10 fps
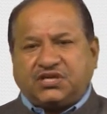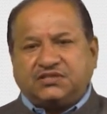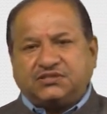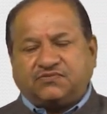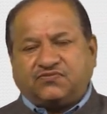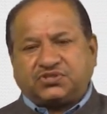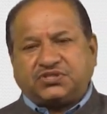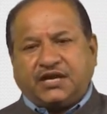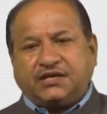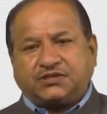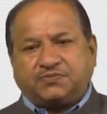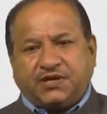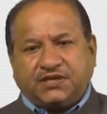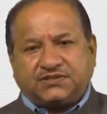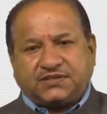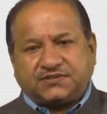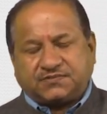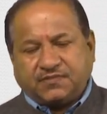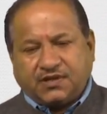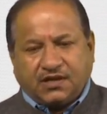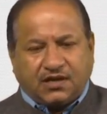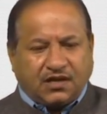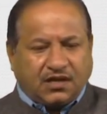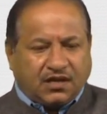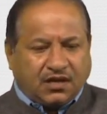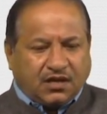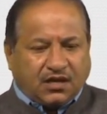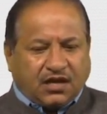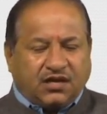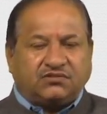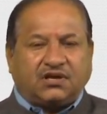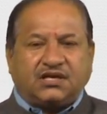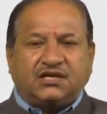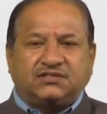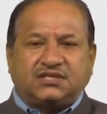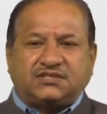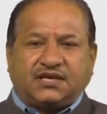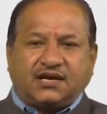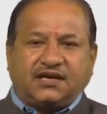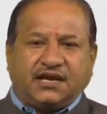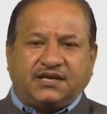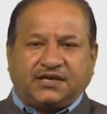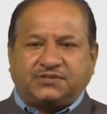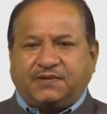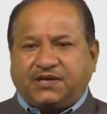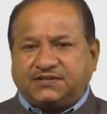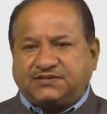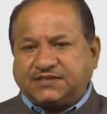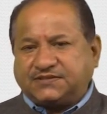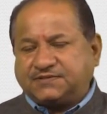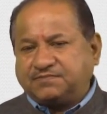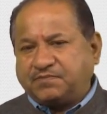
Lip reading: is the first hand experiences, another is the second hand experiences.